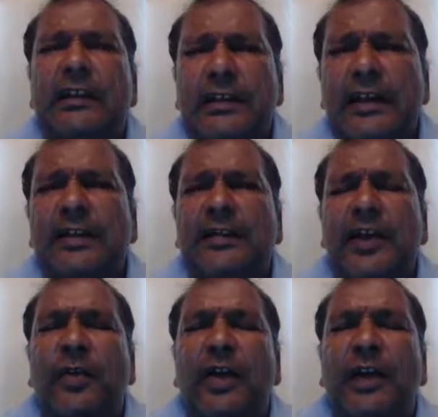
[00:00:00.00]
they'll
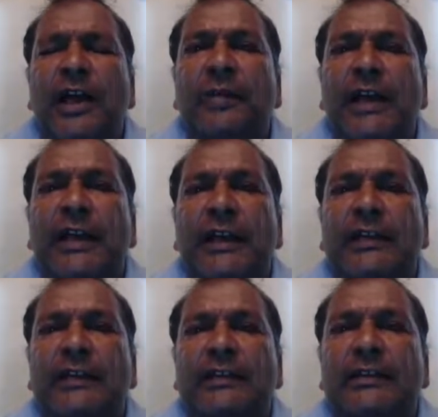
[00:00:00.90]
know what I
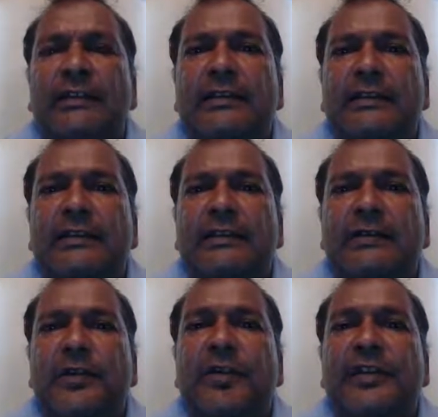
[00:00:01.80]
mean
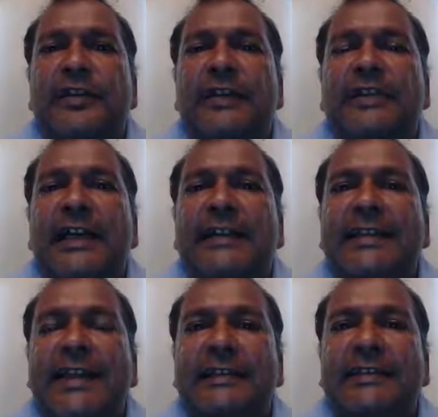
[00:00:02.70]
when we send that
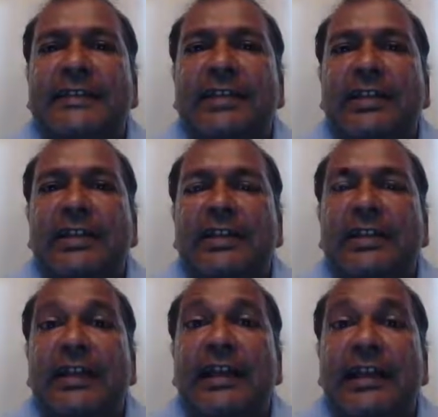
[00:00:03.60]
text,
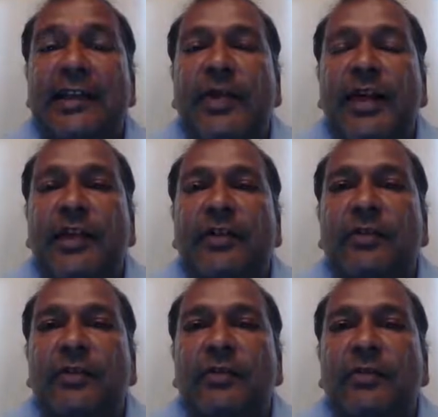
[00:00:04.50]
that
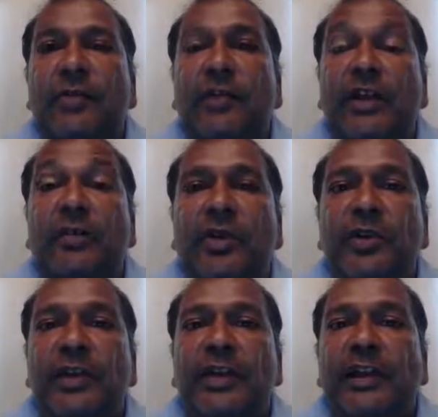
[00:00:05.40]
email, when we're
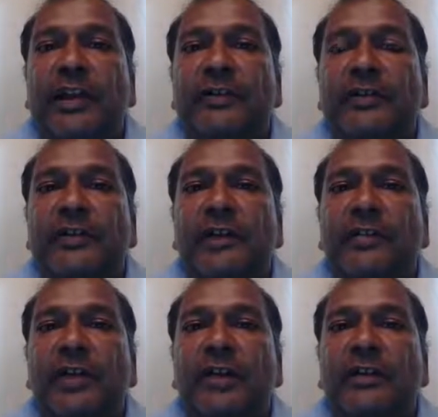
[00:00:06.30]
communicating with
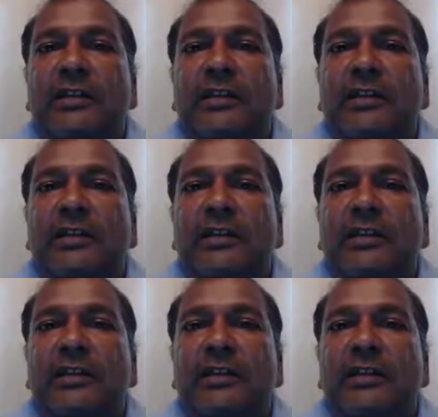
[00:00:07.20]
someone.